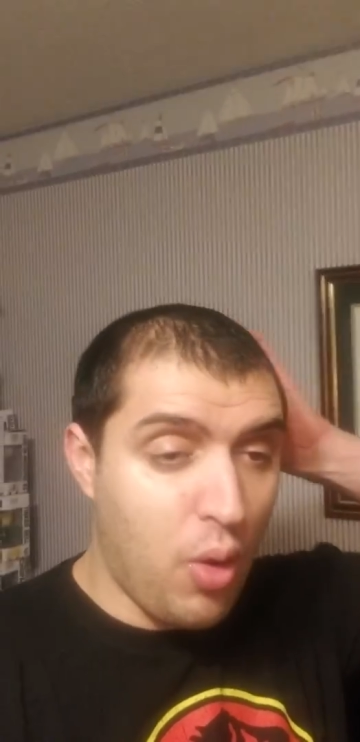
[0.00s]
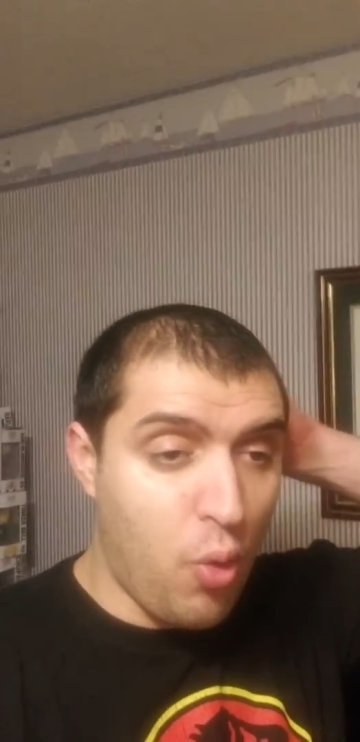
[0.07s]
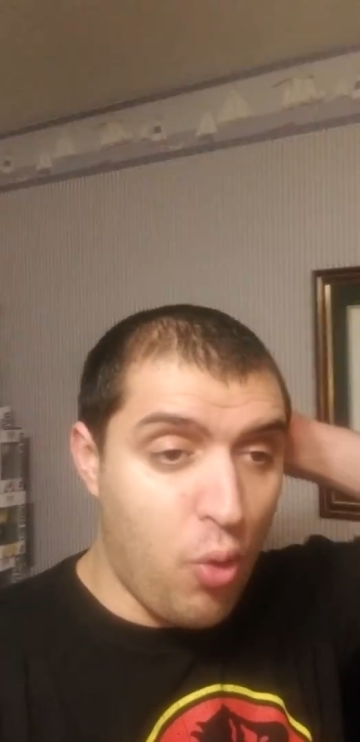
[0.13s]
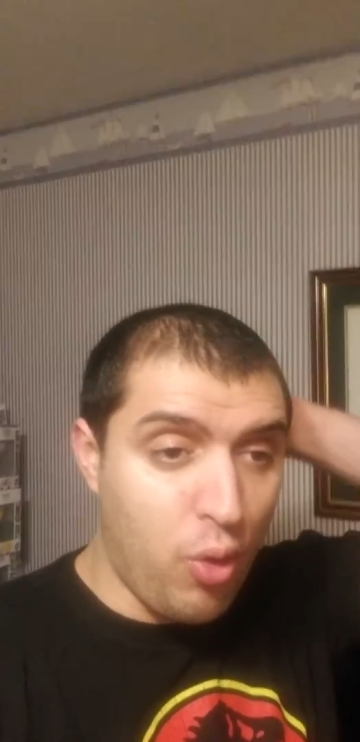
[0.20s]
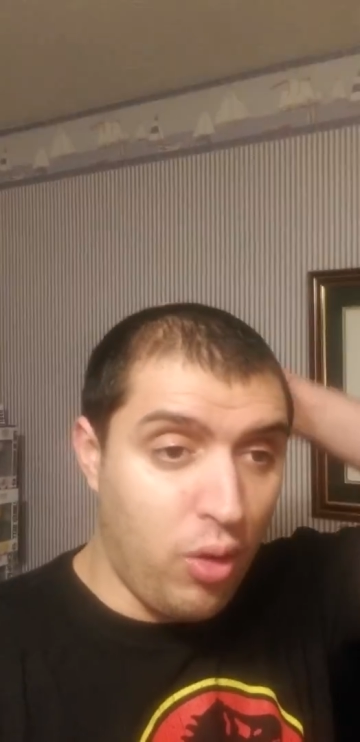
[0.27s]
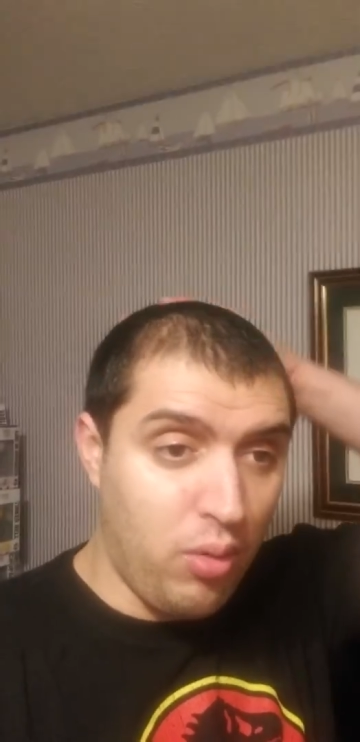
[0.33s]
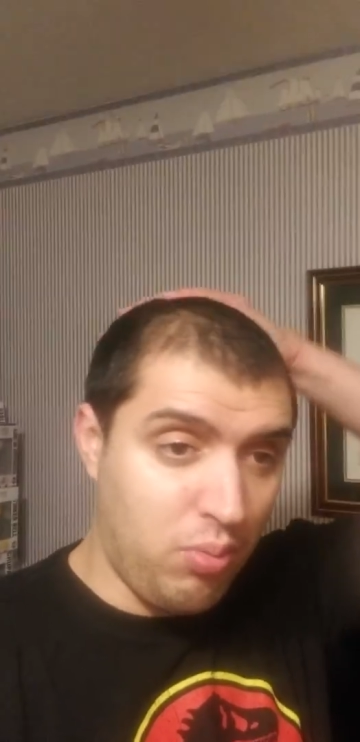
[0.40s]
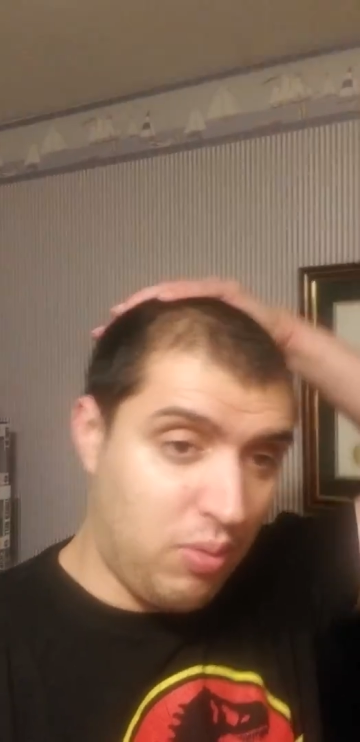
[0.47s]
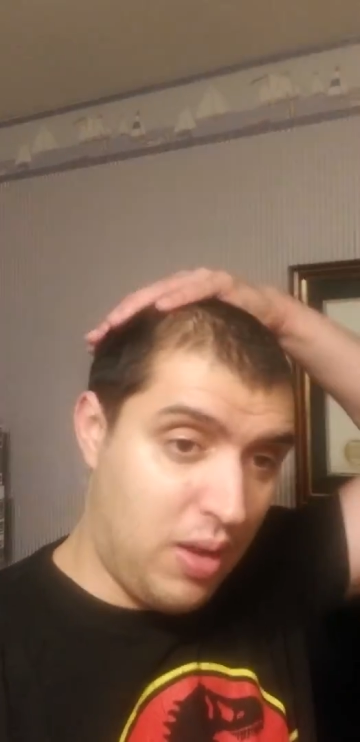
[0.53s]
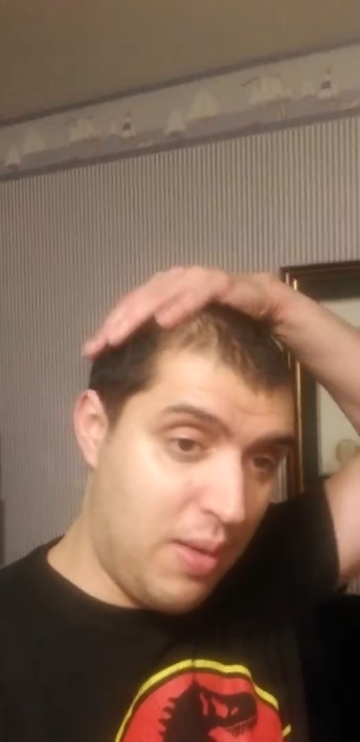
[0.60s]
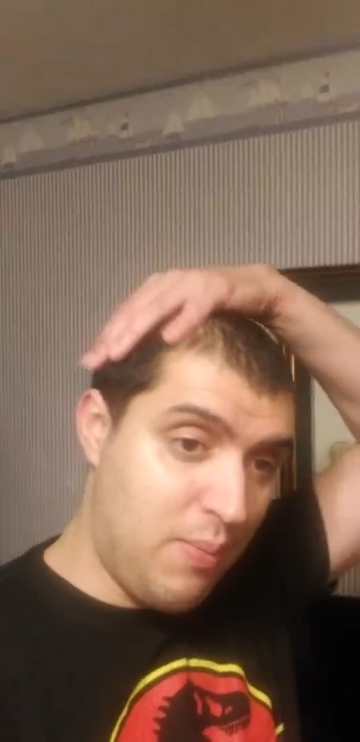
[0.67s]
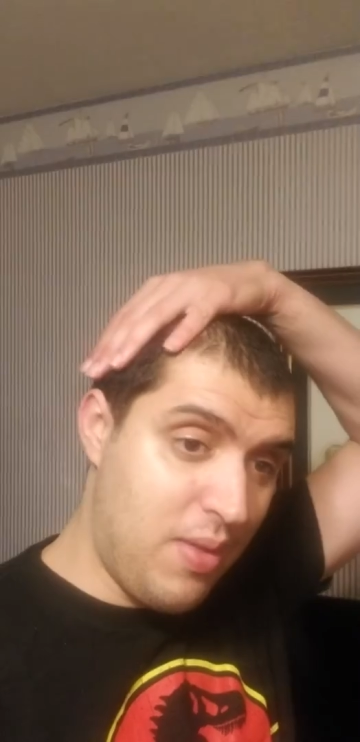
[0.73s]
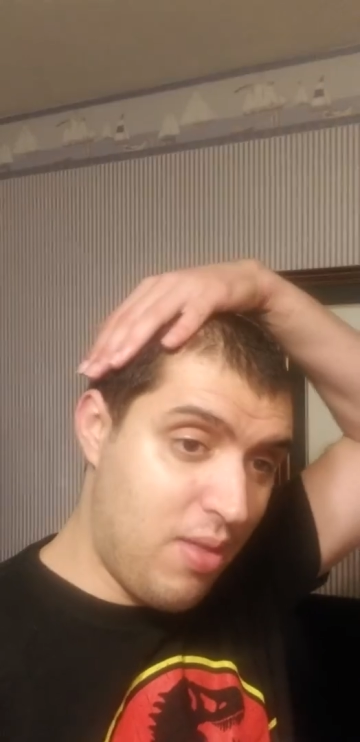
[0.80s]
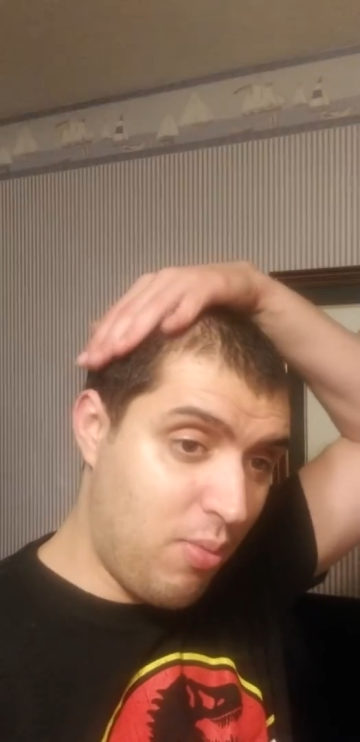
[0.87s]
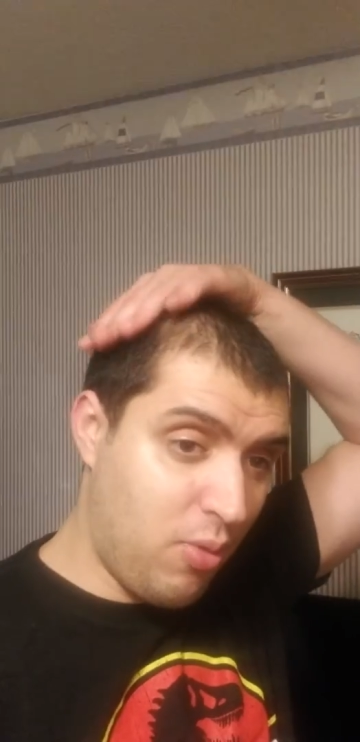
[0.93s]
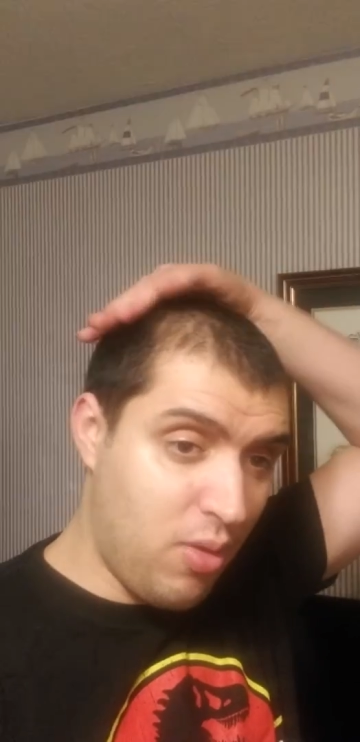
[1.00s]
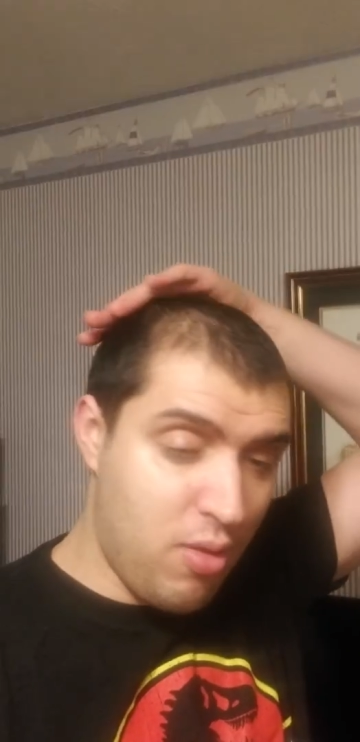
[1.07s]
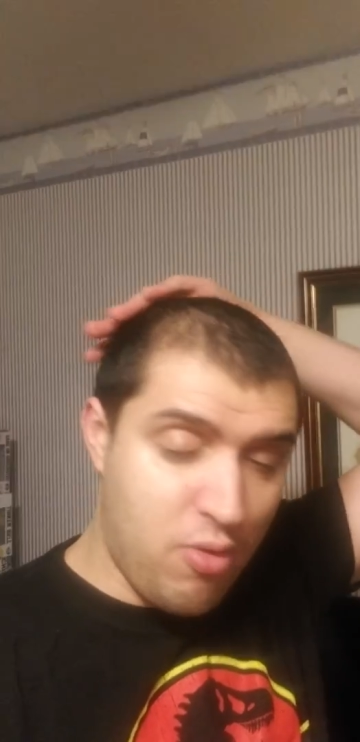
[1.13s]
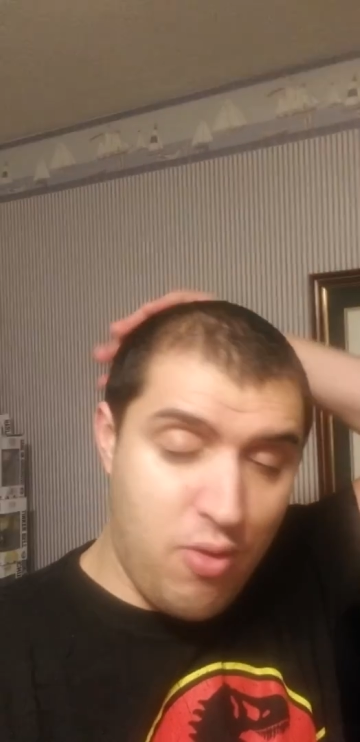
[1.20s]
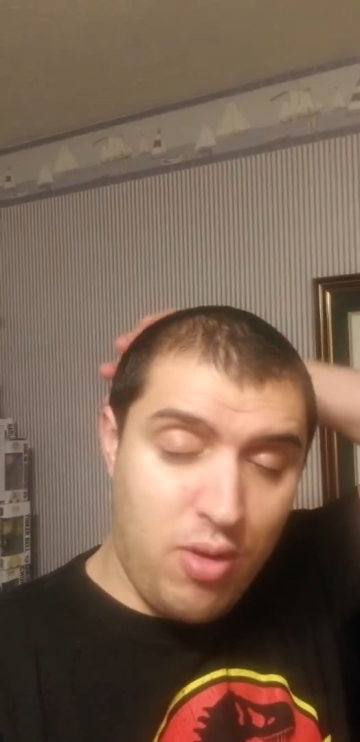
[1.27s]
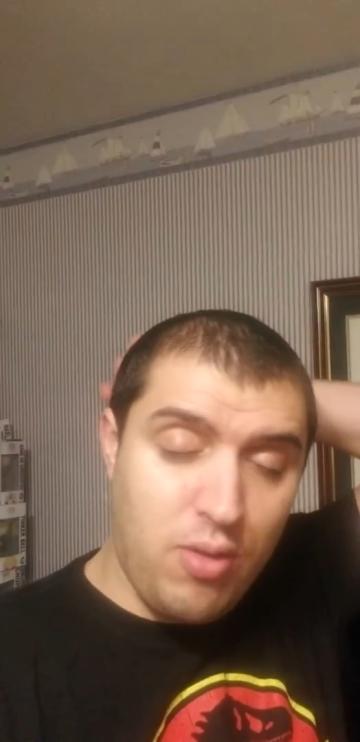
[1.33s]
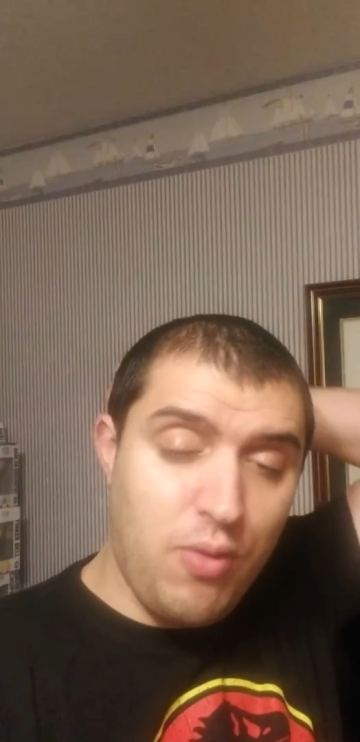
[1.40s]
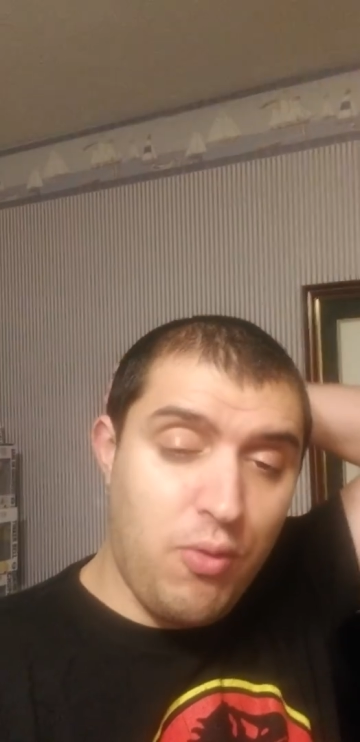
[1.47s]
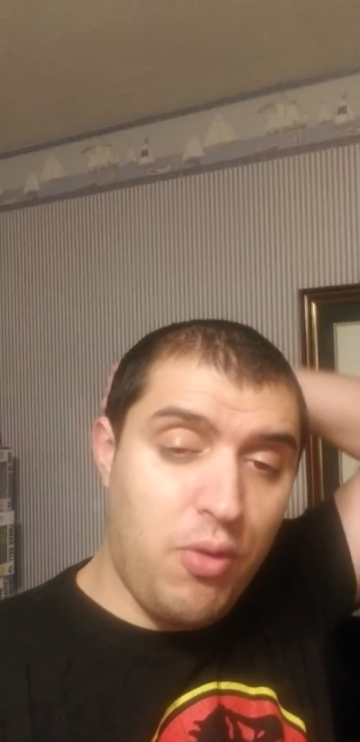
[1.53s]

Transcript: or give me some constructive